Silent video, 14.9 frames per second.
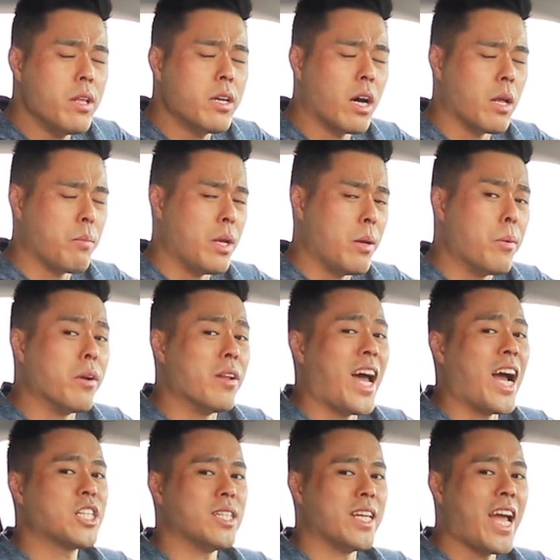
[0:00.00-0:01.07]
only got to be able
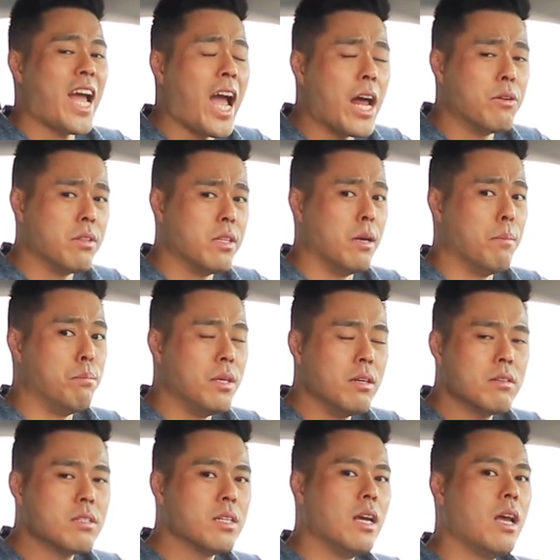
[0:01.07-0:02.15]
to actually handle the
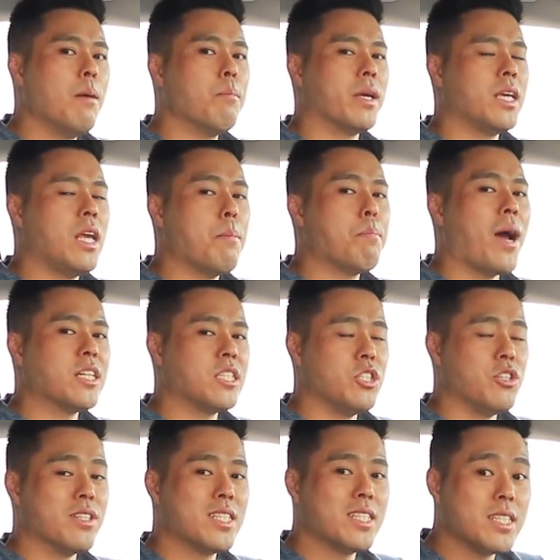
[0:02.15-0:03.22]
abuse, but keep
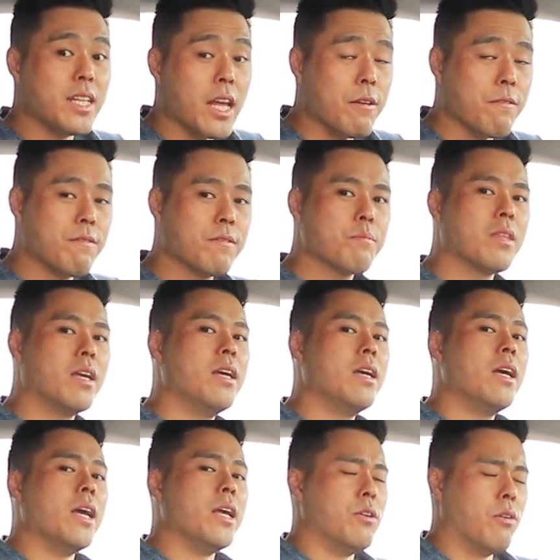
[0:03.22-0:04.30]
passengers safe.
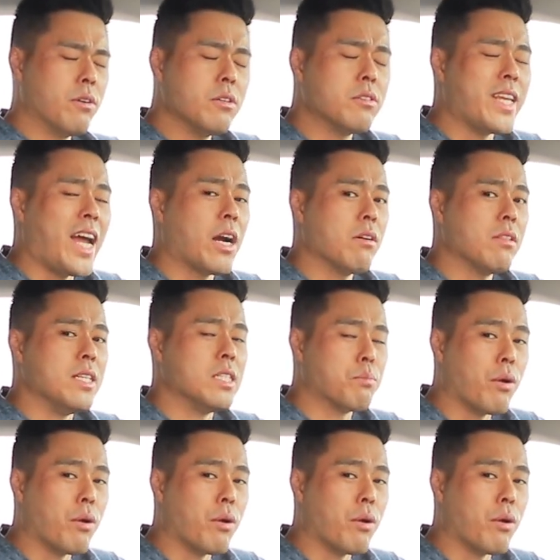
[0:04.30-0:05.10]
In order to tackle these